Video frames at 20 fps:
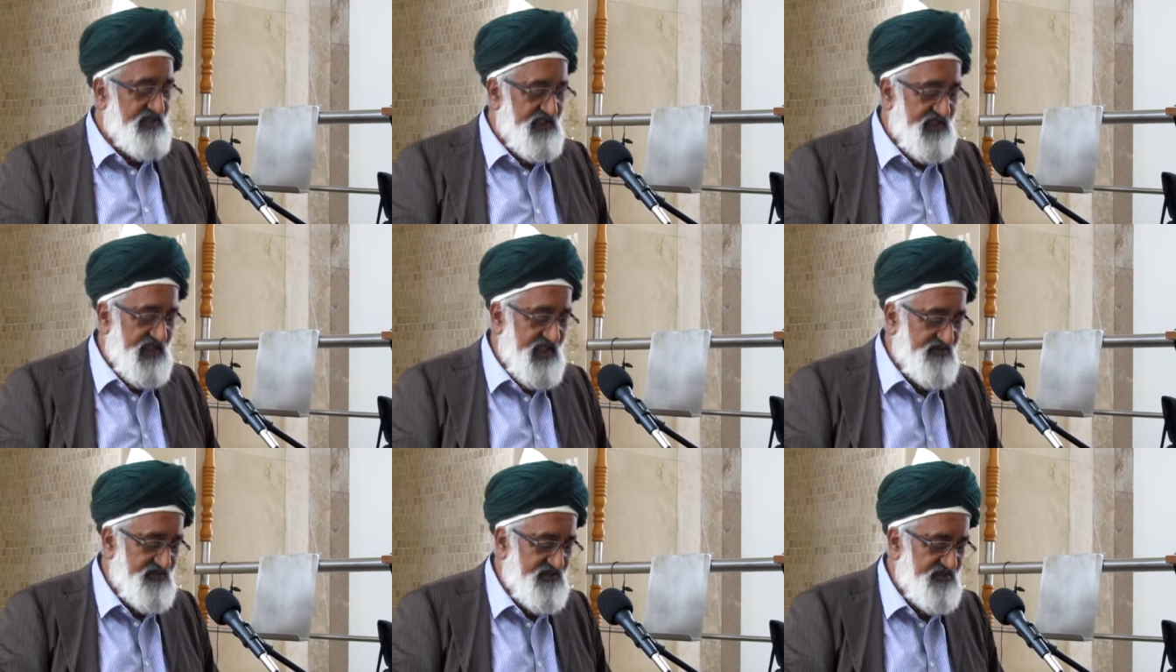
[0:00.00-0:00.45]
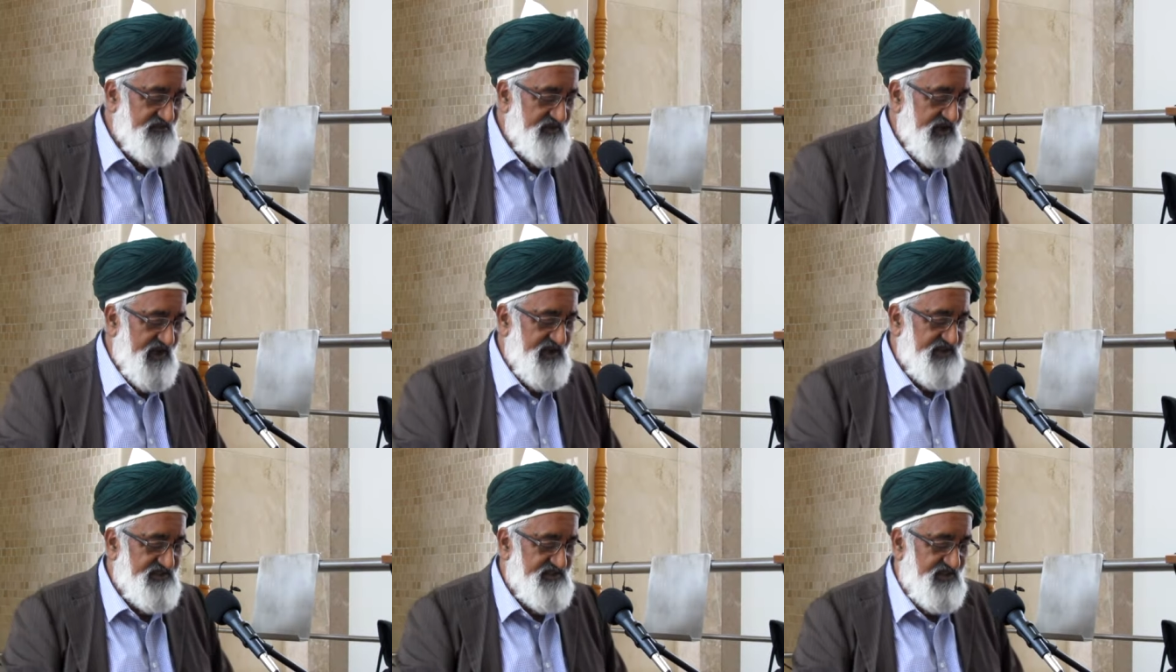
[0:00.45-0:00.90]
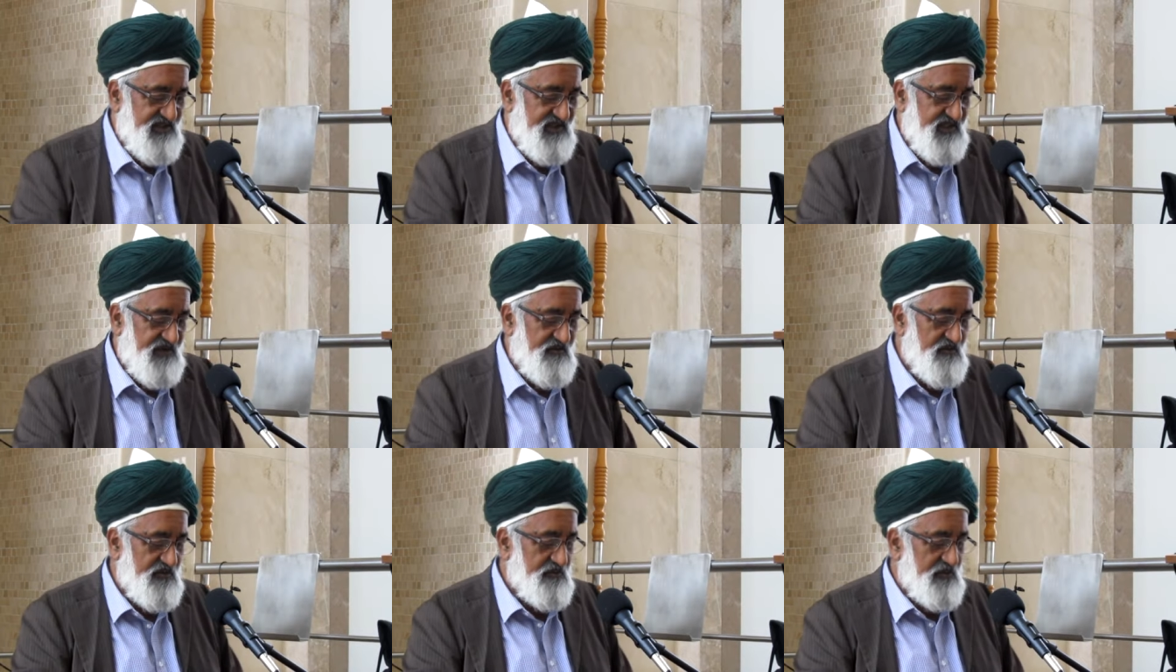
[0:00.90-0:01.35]
their life,
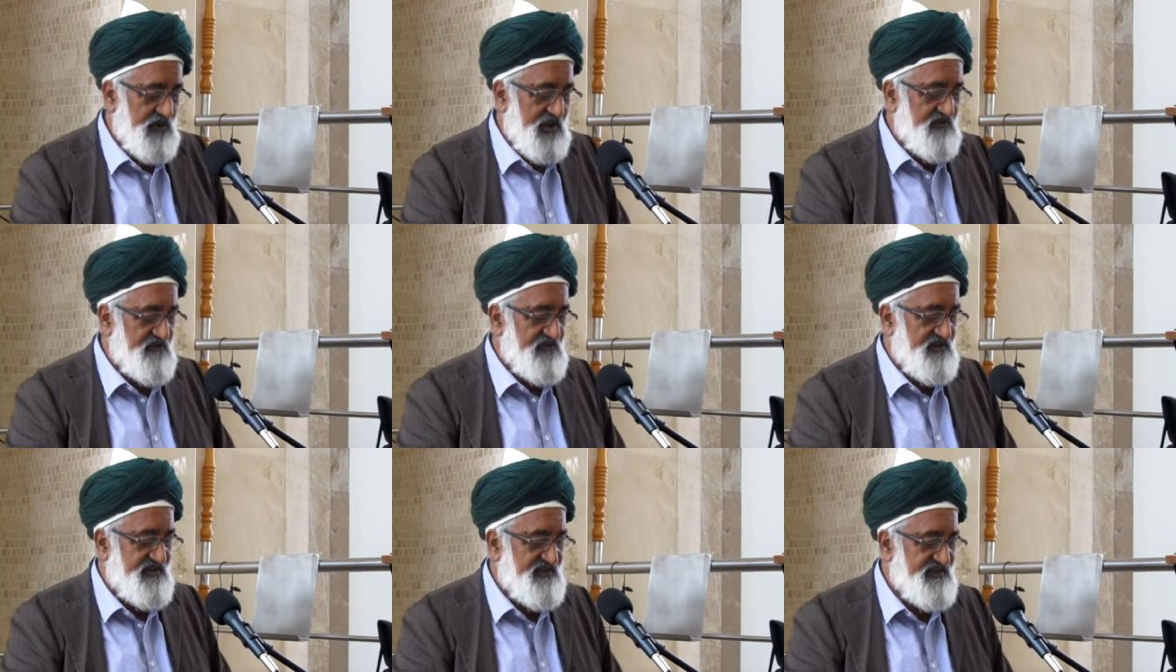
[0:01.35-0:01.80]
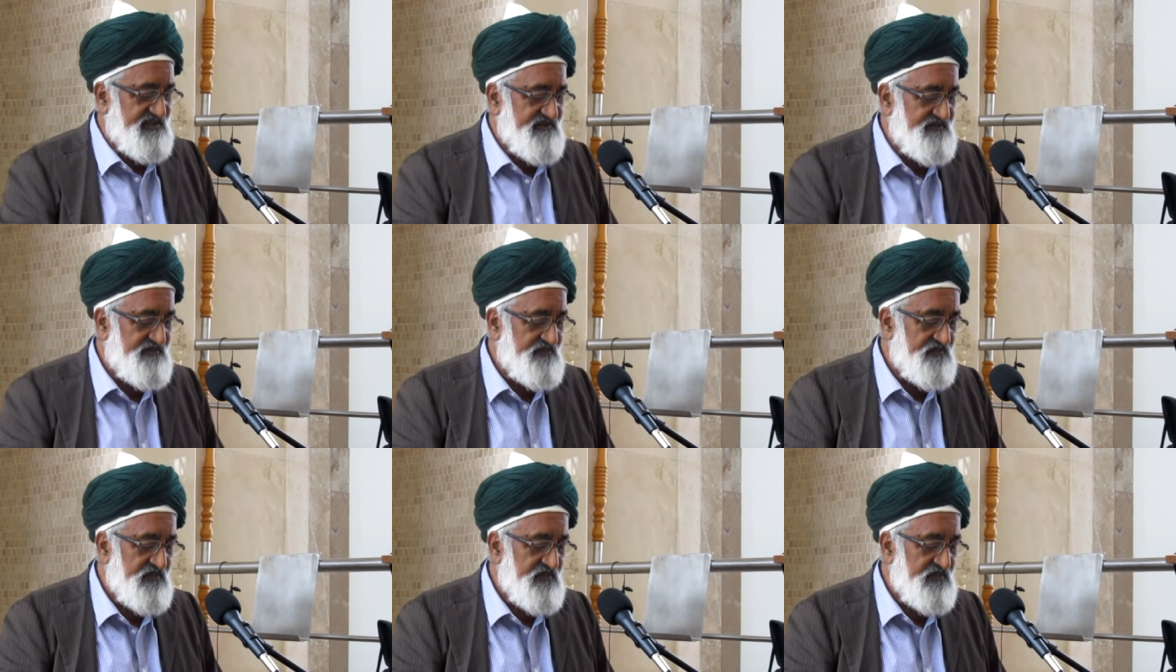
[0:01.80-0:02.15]
subhanAllah, with breakfast.